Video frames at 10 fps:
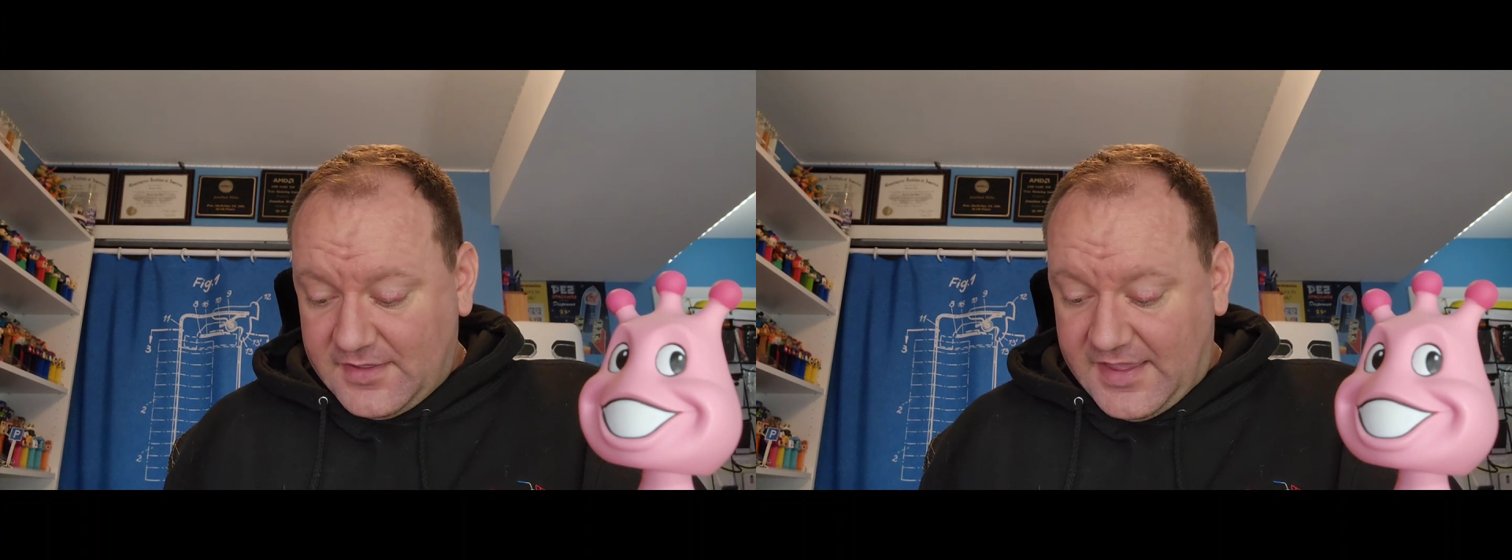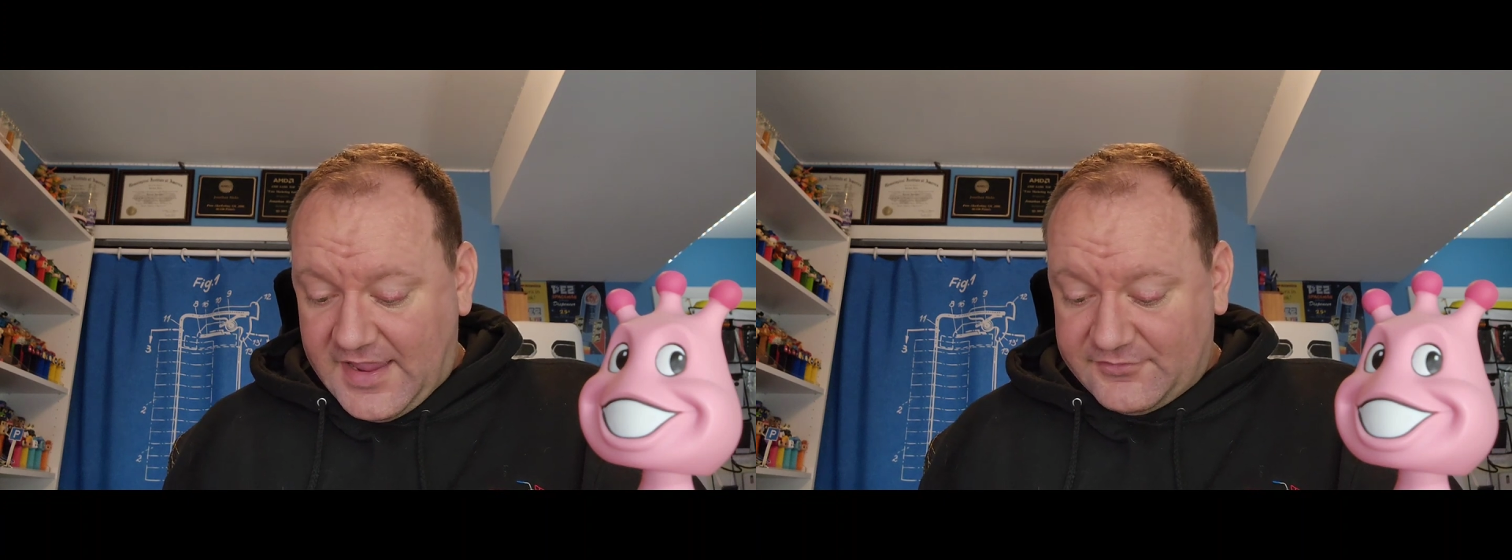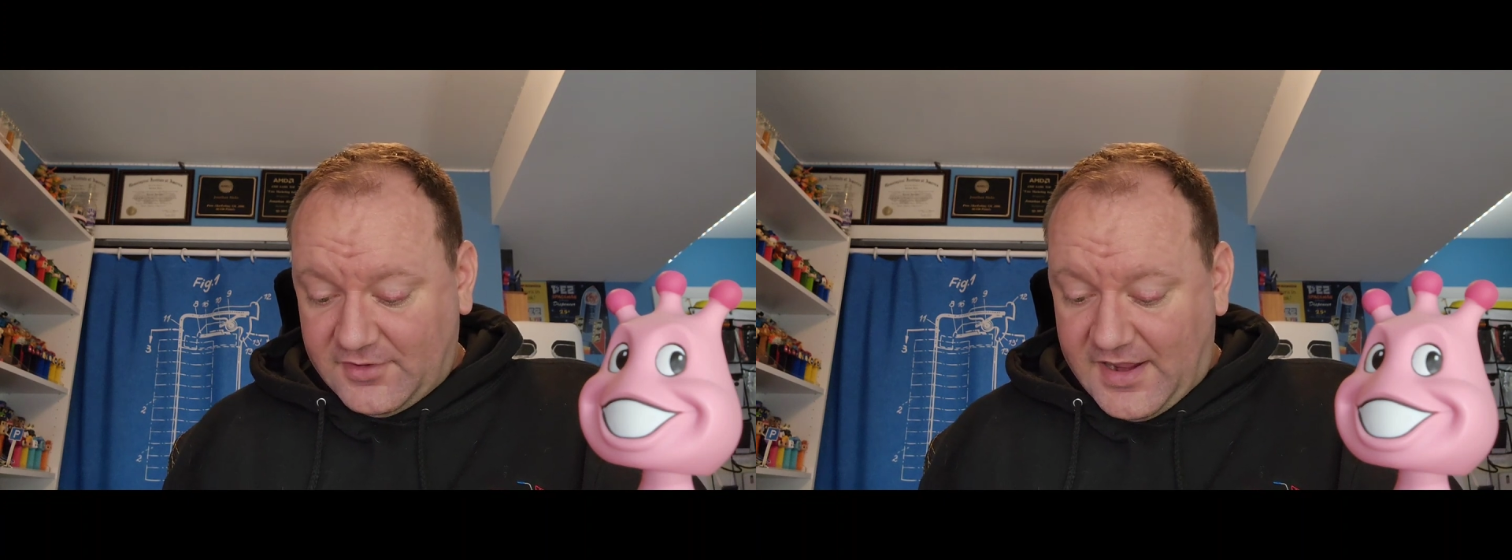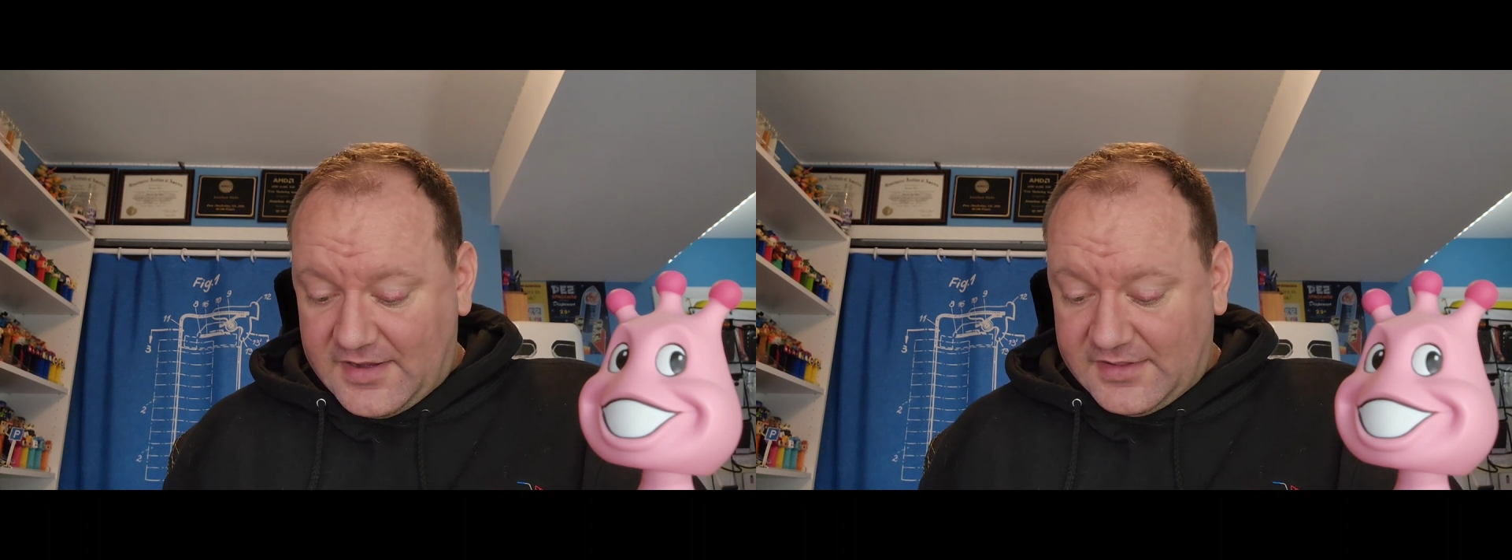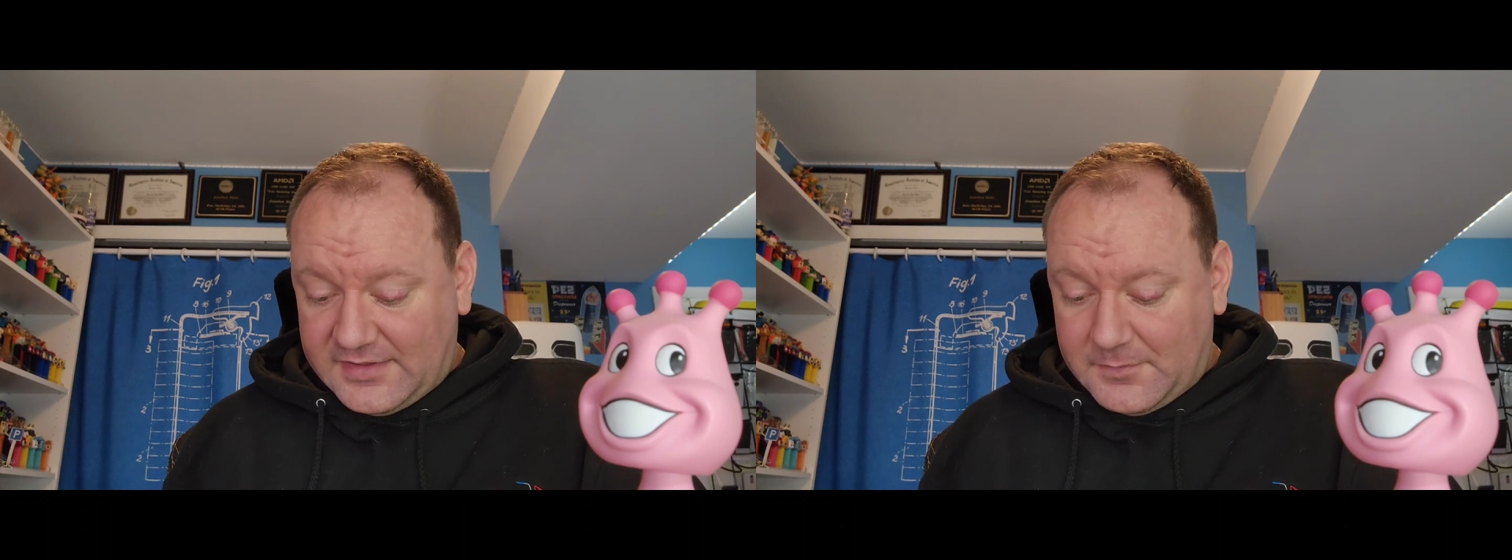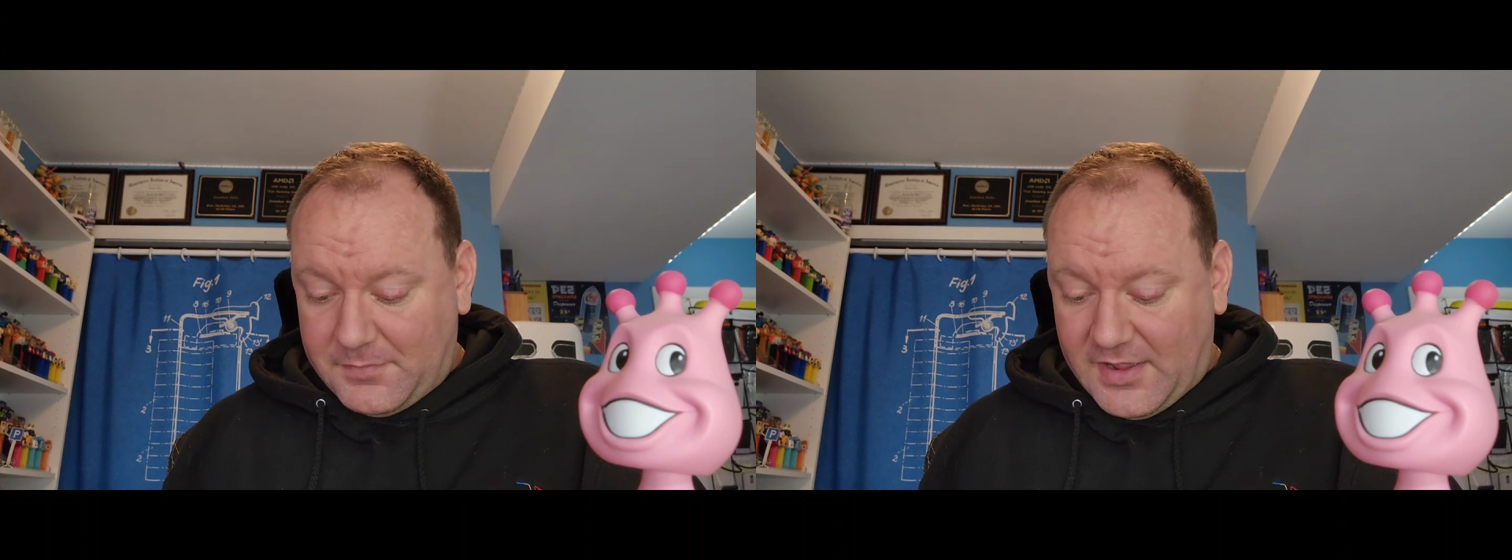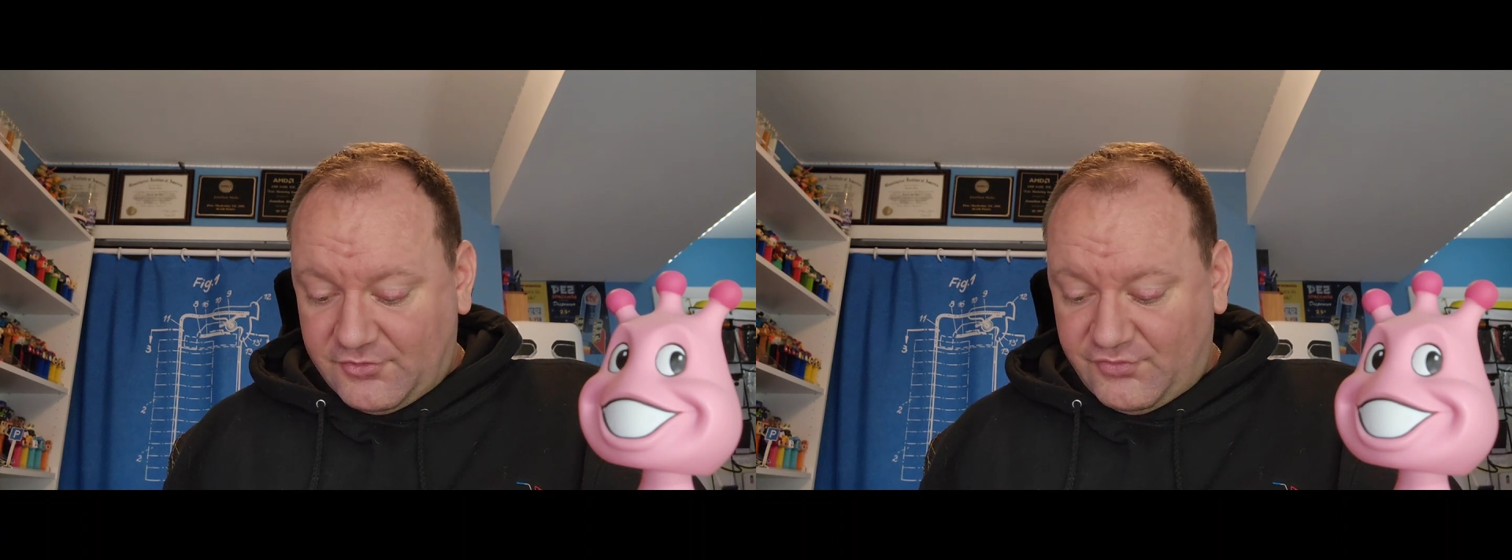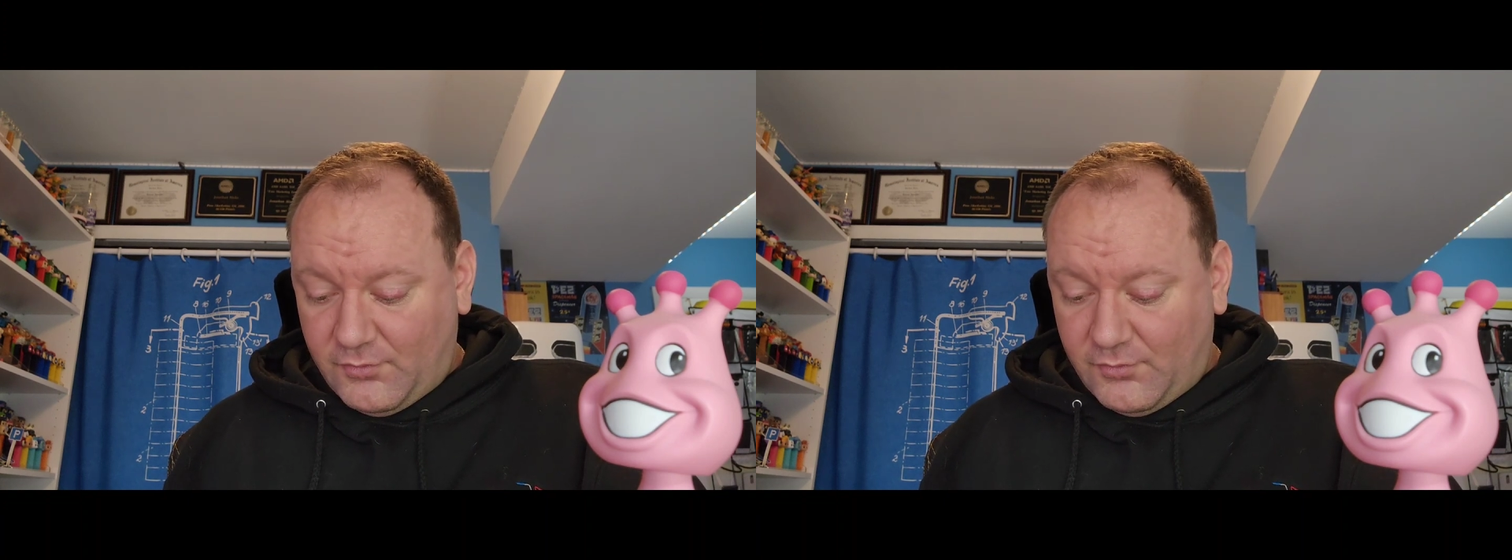After adding pouch